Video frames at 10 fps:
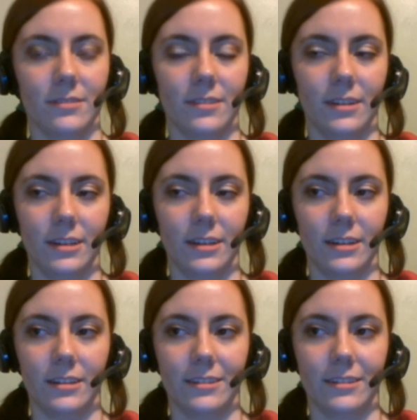Uh,
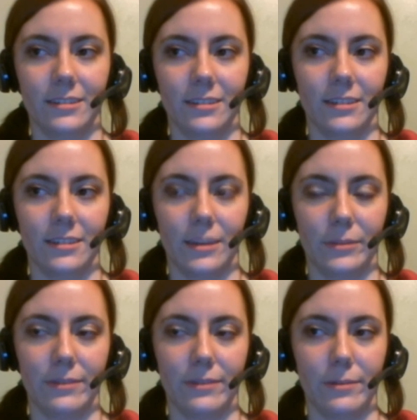can't
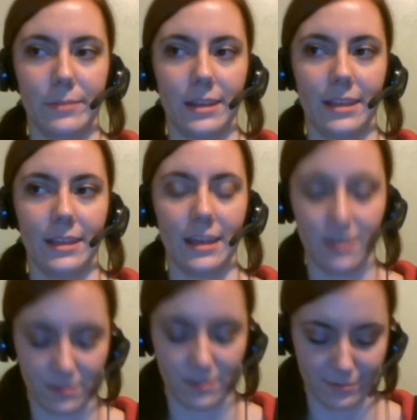believe I admitted that.
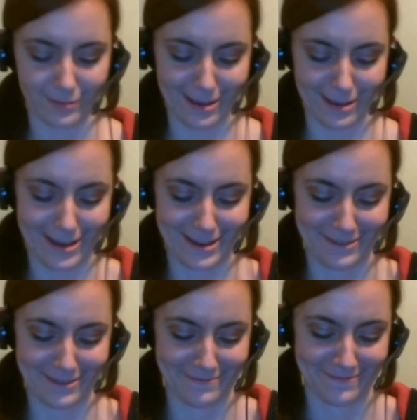Um,